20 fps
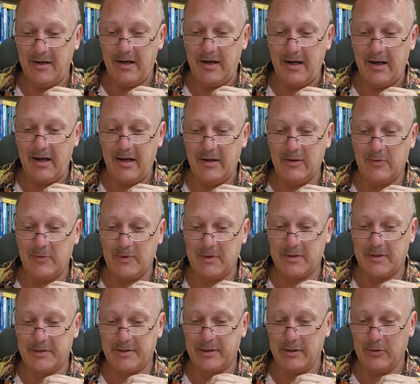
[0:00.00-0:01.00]
And what
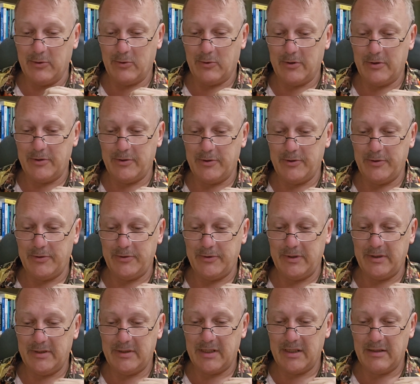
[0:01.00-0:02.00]
does the Lord do?
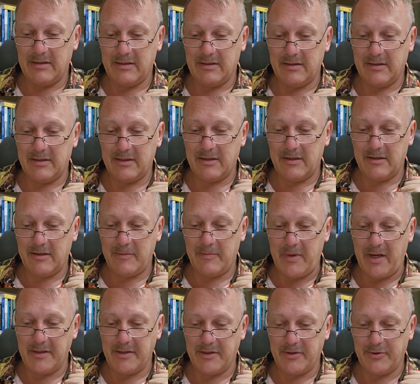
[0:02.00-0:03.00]
He sends a
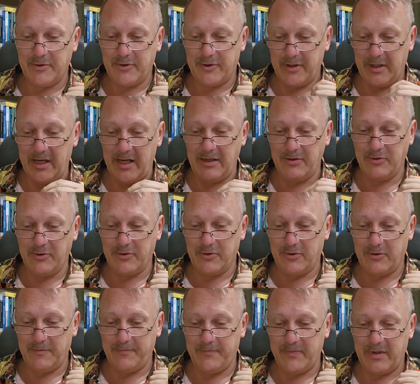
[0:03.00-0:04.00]
messenger, an
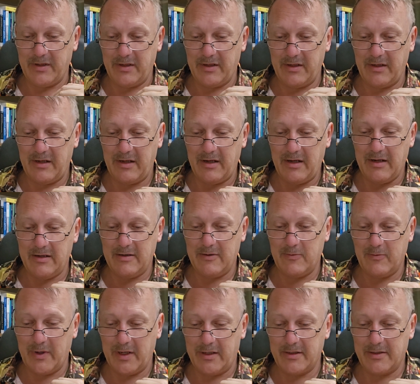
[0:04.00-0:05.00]
angel, and
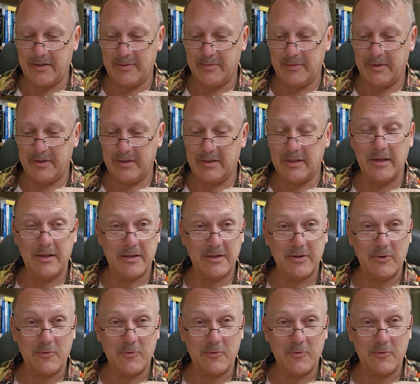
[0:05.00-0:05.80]
wakes him and says,